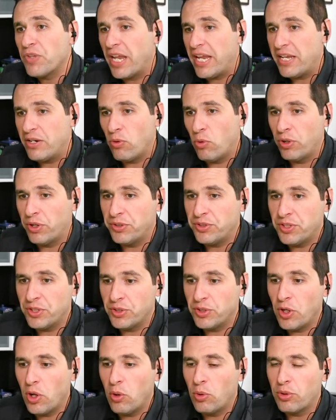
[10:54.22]
in order to
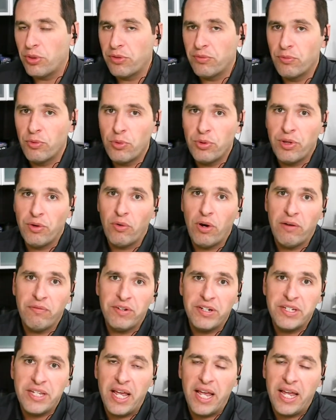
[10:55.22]
go through their
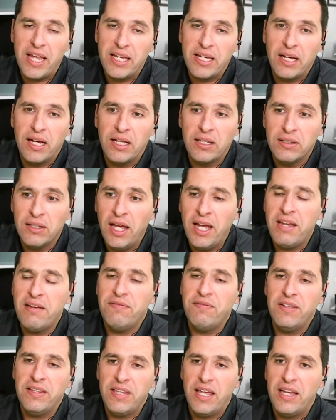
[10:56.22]
everyday
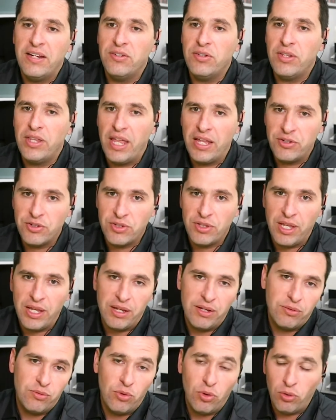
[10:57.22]
life, and then they
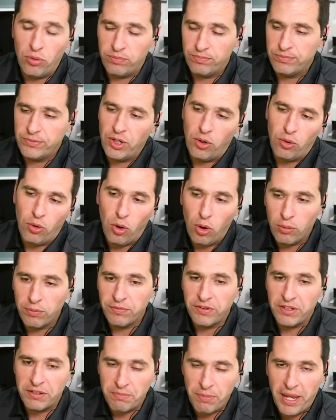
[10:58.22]
you know,
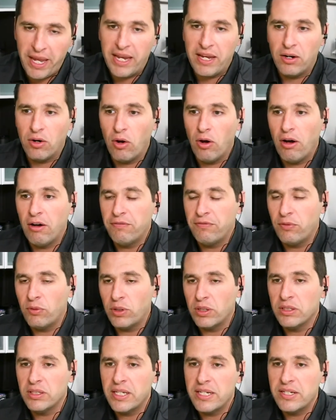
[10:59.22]
hopefully pay it off,
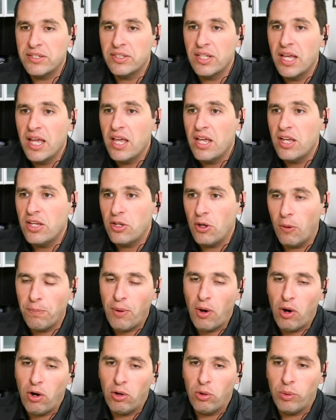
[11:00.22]
or at least, you know,
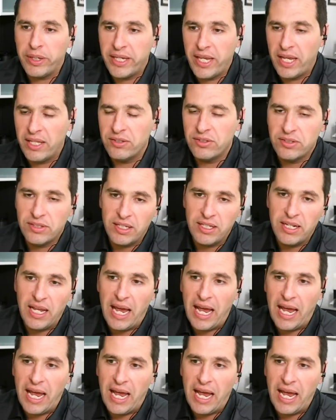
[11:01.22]
borrow against it